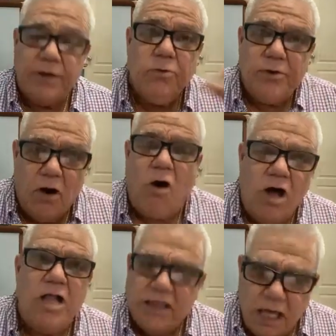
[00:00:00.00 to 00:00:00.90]
We are doing
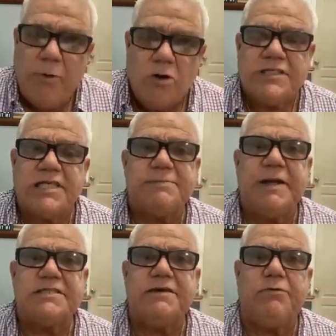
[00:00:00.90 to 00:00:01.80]
oil, the most
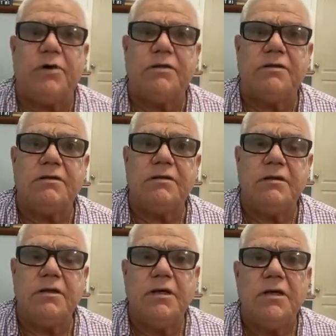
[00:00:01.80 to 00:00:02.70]
expensive one.
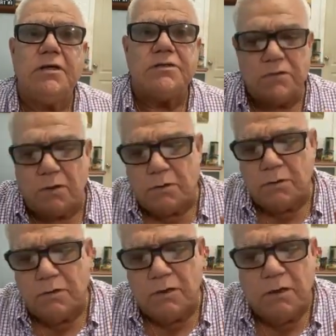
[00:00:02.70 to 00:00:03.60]

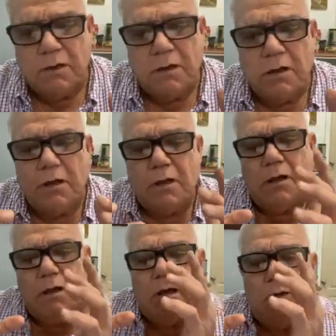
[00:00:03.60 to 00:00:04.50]
So
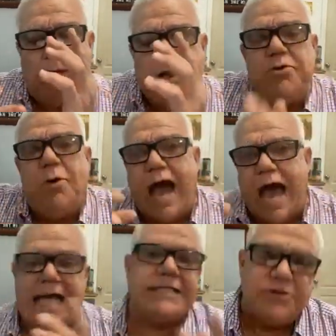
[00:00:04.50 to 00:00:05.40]
when you
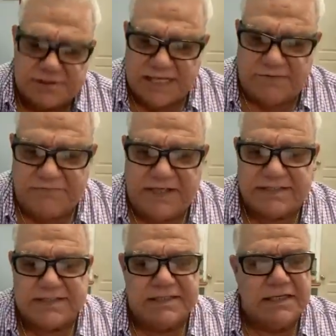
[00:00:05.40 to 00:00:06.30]
ask yourself
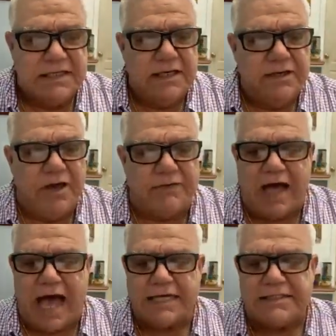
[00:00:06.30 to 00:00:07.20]
this, you
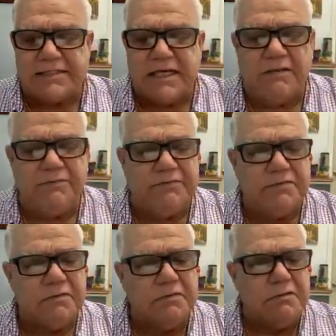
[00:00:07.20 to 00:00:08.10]
have to ask
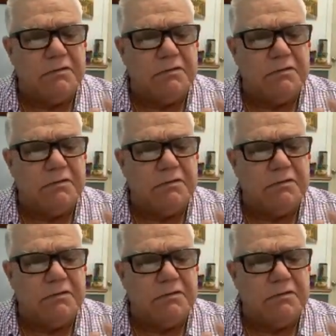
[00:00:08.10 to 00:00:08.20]
yourself,